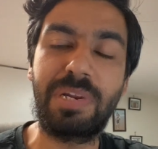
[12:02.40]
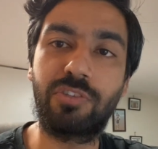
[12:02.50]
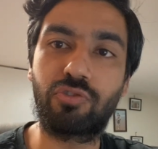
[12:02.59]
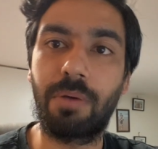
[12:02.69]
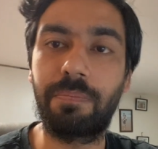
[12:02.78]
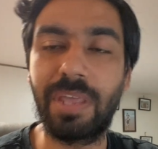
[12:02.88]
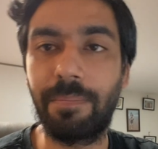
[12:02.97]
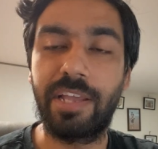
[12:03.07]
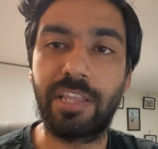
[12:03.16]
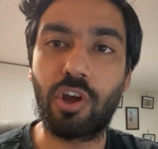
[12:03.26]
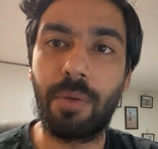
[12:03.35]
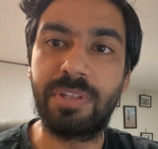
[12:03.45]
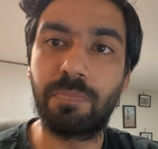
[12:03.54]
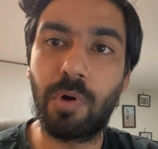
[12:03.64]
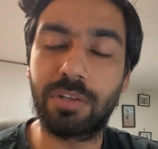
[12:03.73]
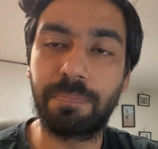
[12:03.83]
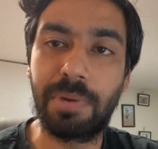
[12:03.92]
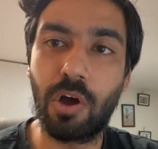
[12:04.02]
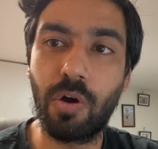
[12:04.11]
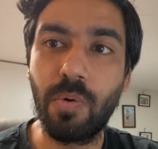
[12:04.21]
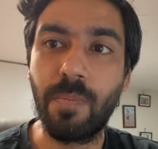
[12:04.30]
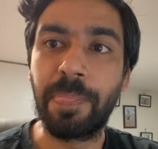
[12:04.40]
please drop them in the comment box below.